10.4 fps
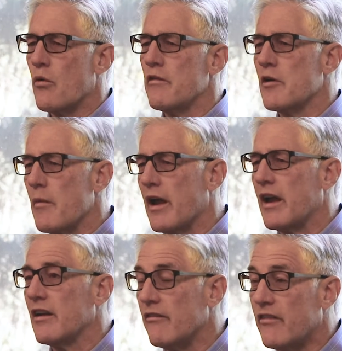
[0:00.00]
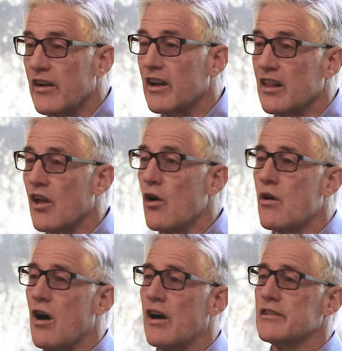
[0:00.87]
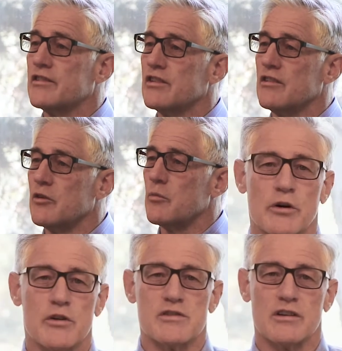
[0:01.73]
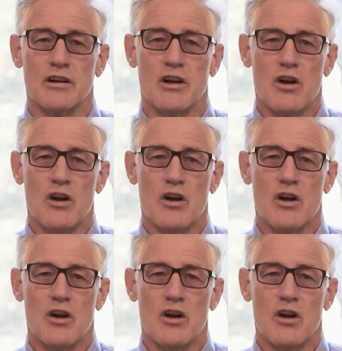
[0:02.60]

We remain a very low-cost silver producer